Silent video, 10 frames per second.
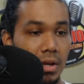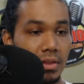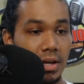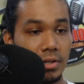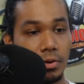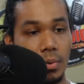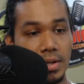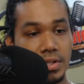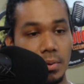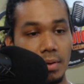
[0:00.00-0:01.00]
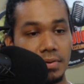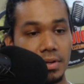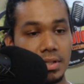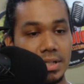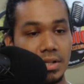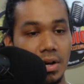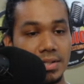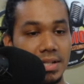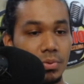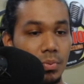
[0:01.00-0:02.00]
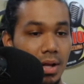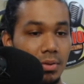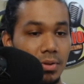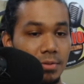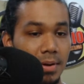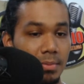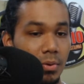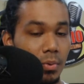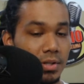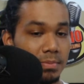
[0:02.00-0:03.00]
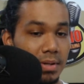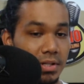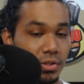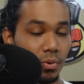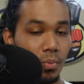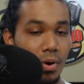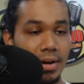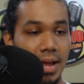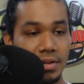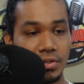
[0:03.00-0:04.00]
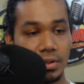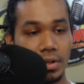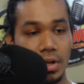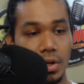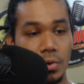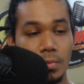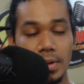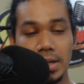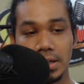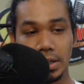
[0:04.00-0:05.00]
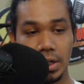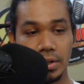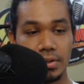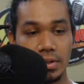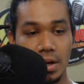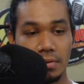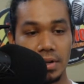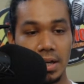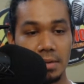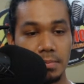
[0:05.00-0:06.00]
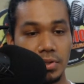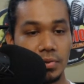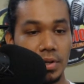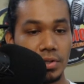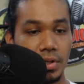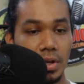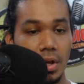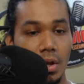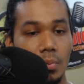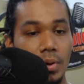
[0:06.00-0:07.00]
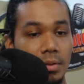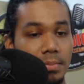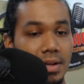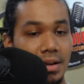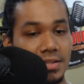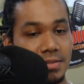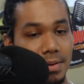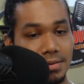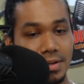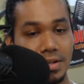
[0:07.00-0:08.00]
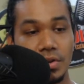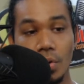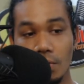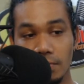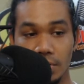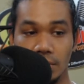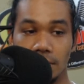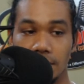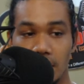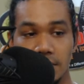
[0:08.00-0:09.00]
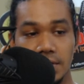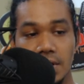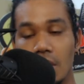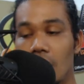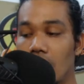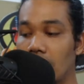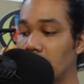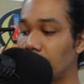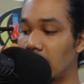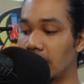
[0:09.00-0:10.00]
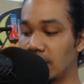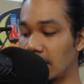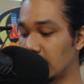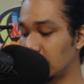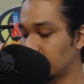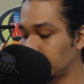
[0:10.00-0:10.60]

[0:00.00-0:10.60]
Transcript: That request, however, did not sit well with Public Works Minister Juan Edgell, who made it clear that the governing administration will be expending no further funds on the project.